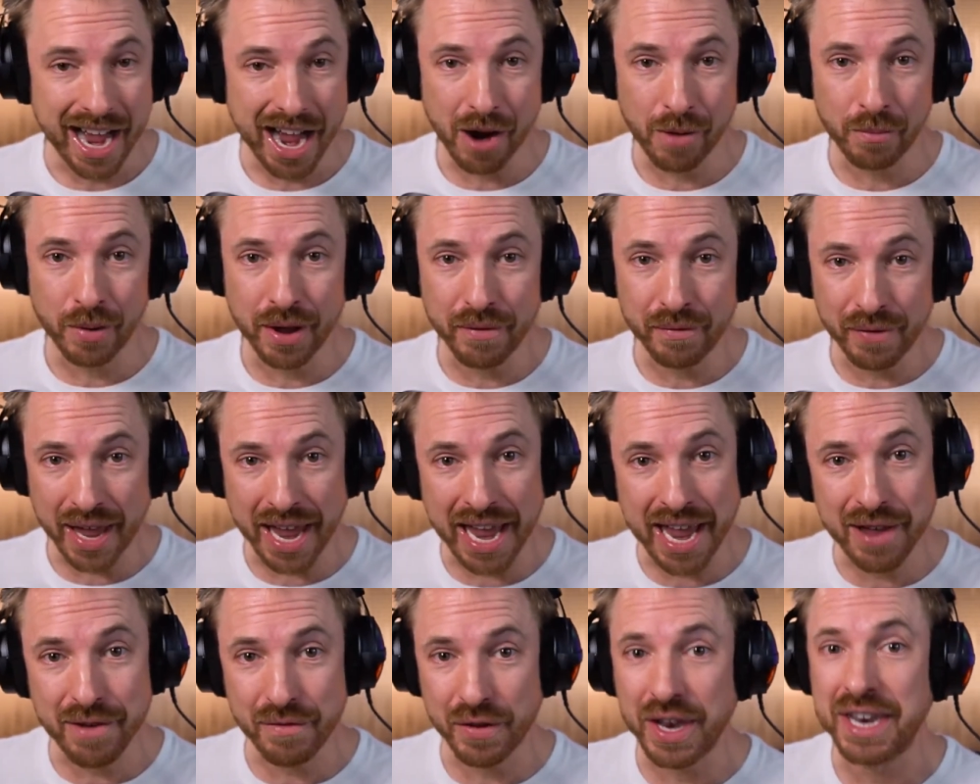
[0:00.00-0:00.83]
and we've
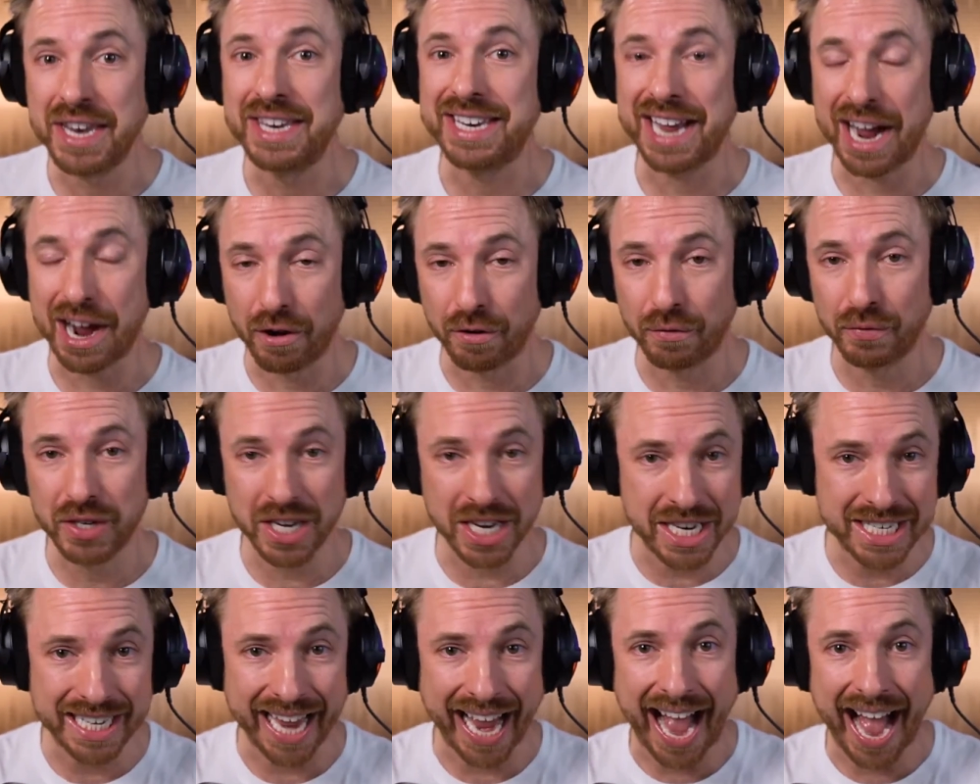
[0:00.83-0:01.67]
even delved
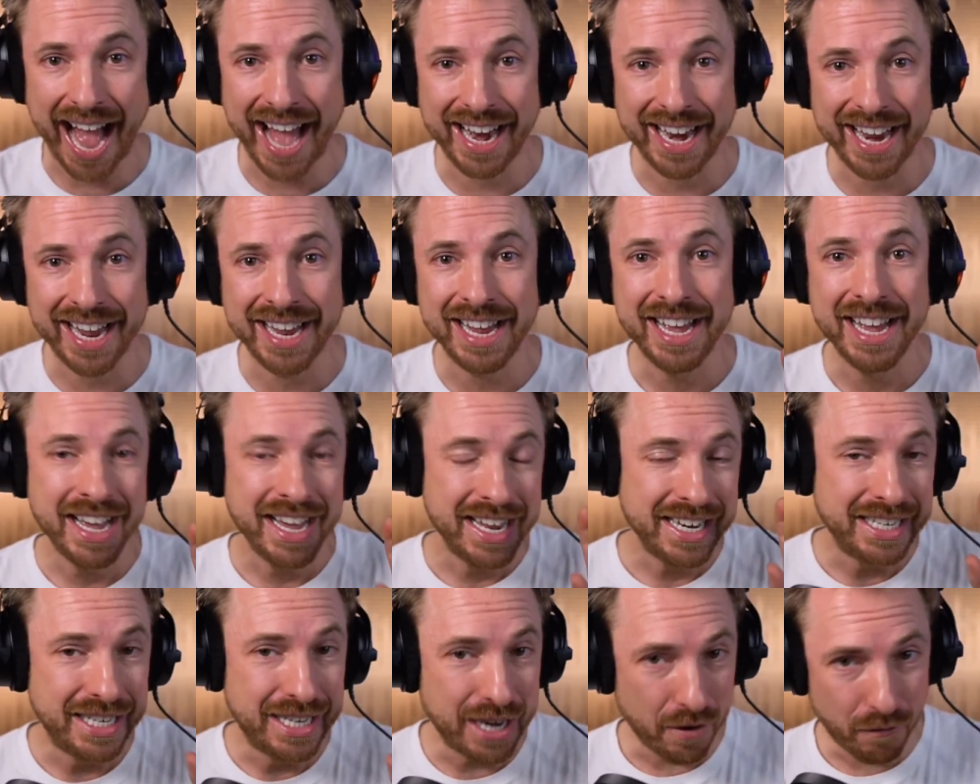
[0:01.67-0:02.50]
into adding
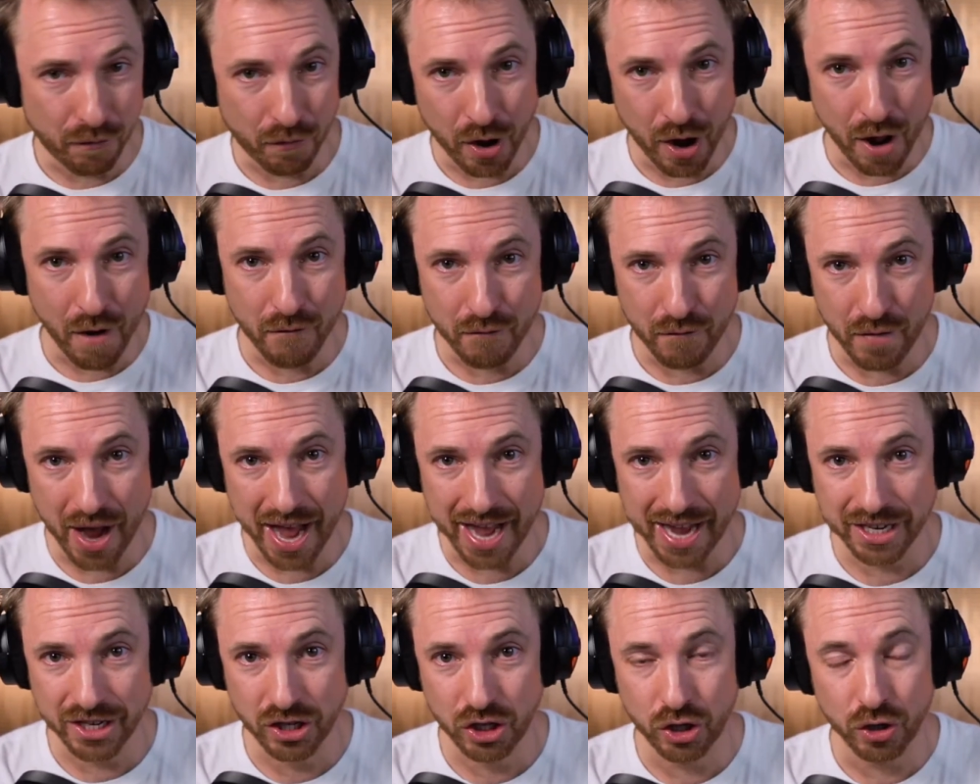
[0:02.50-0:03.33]
different
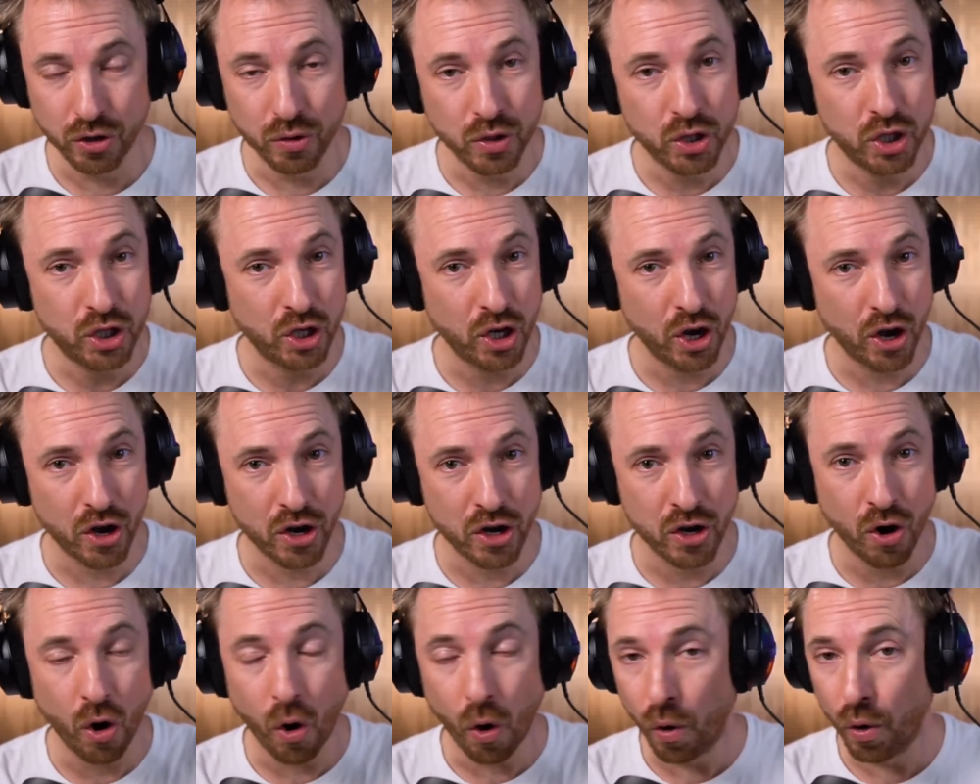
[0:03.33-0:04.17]
effects to
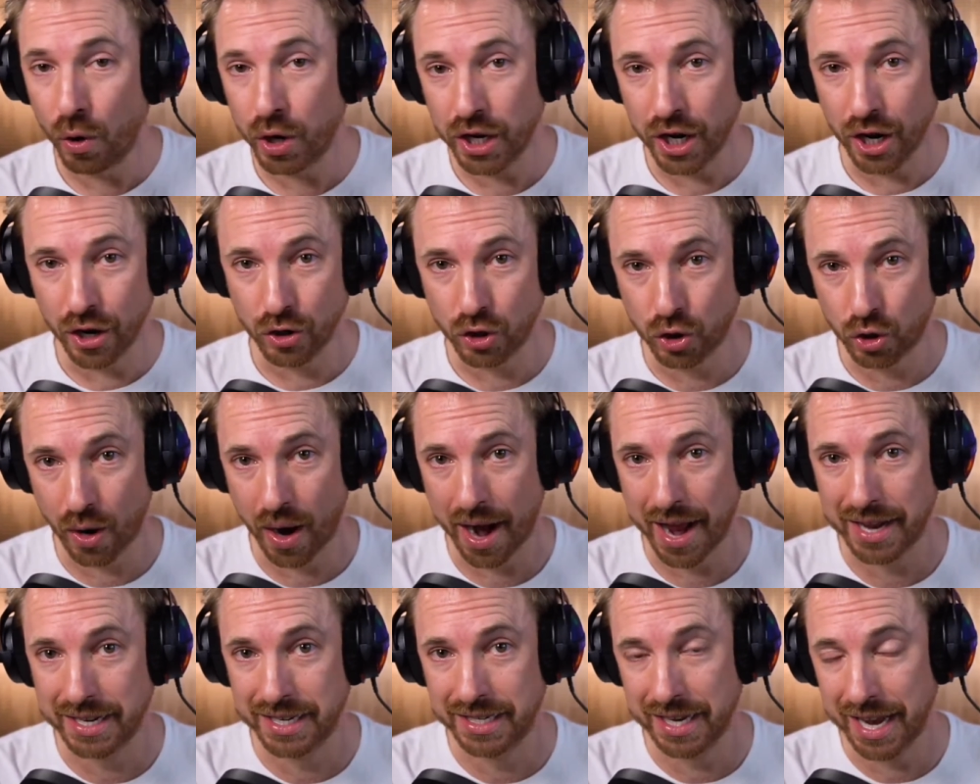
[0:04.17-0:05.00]
certain audio
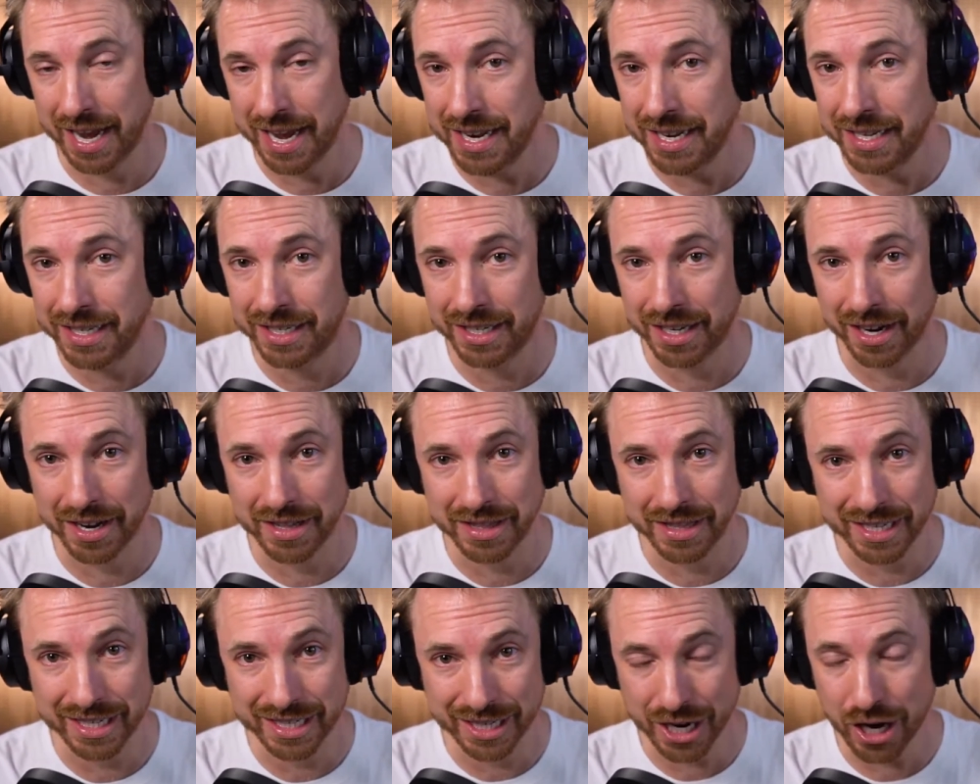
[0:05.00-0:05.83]
tracks inside
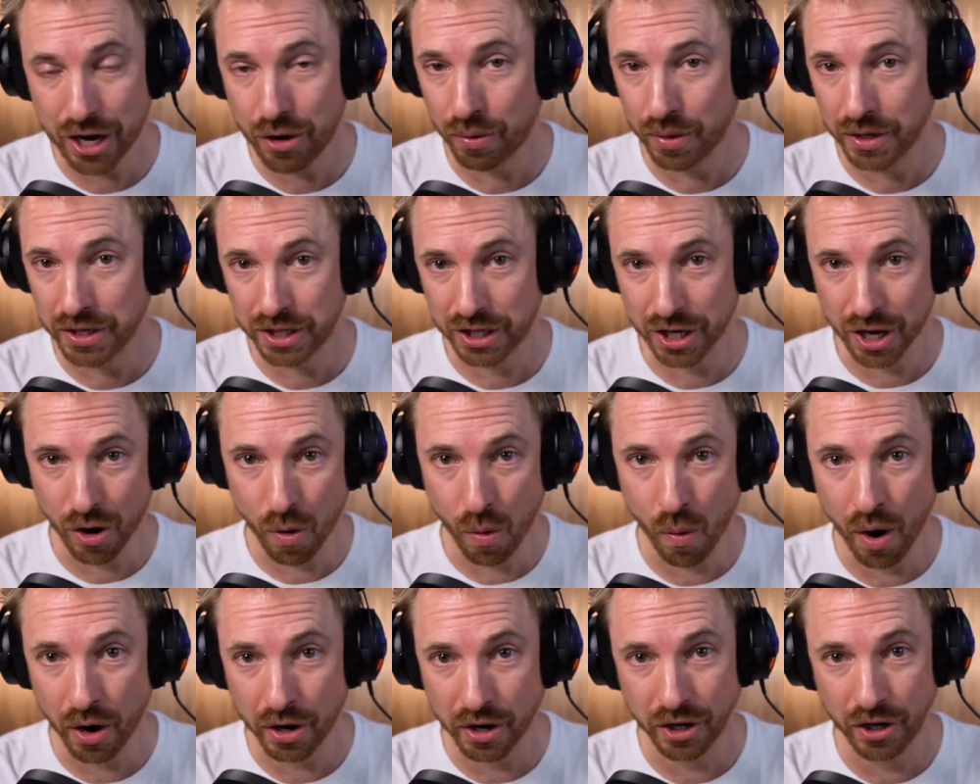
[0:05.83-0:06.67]
the sequence that you're
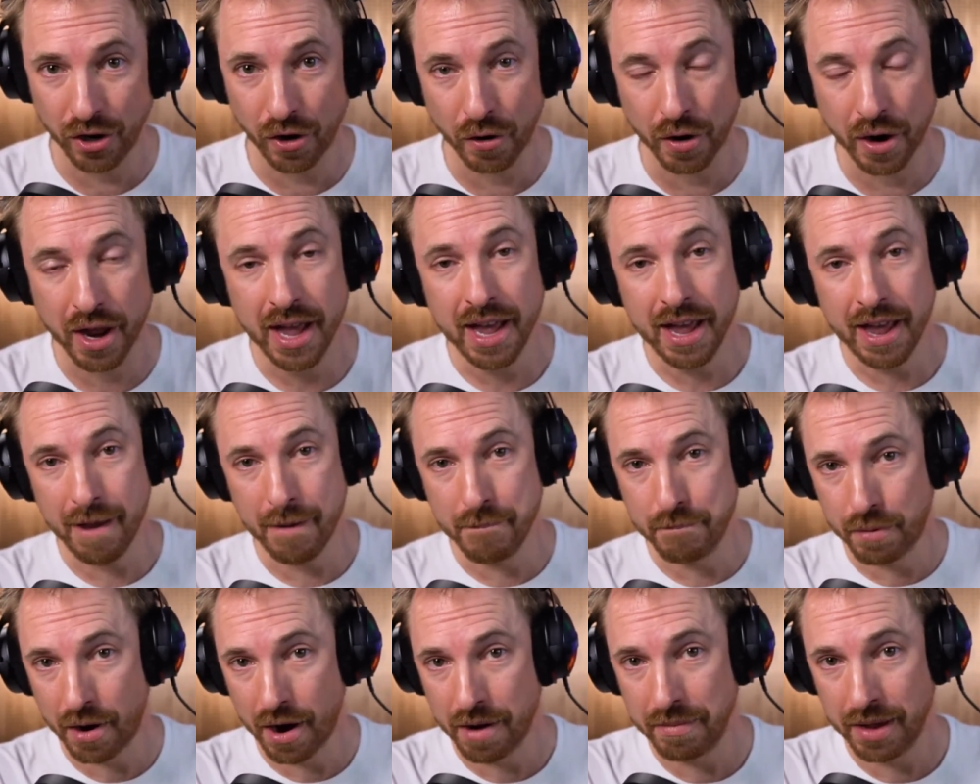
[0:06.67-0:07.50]
working on in
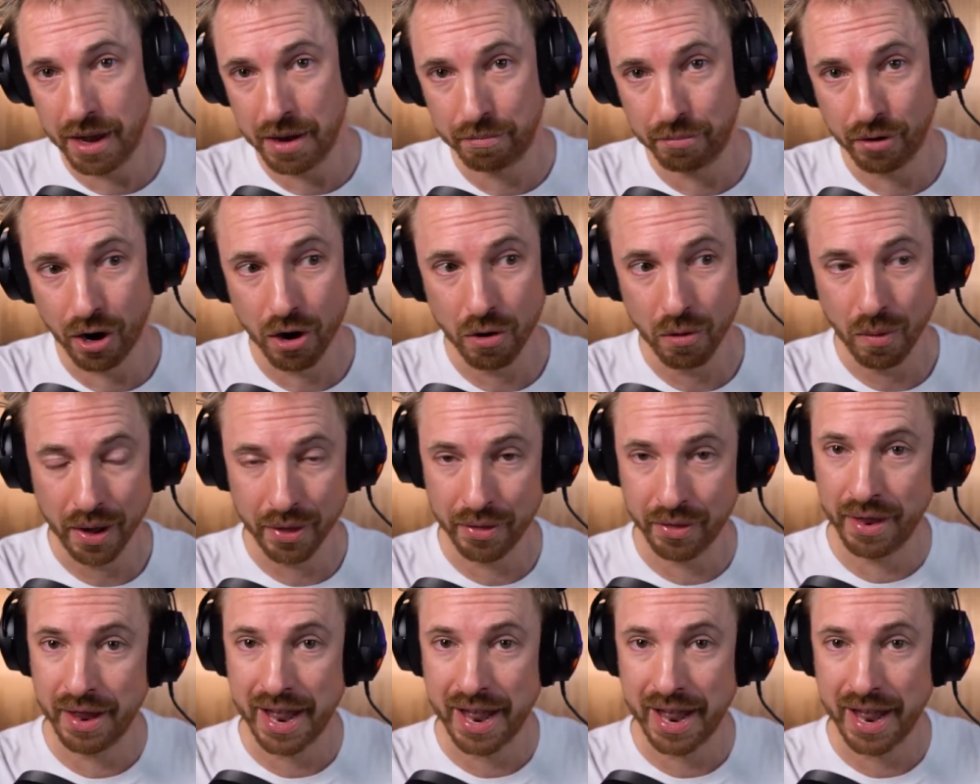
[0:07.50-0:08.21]
Premiere Pro, whether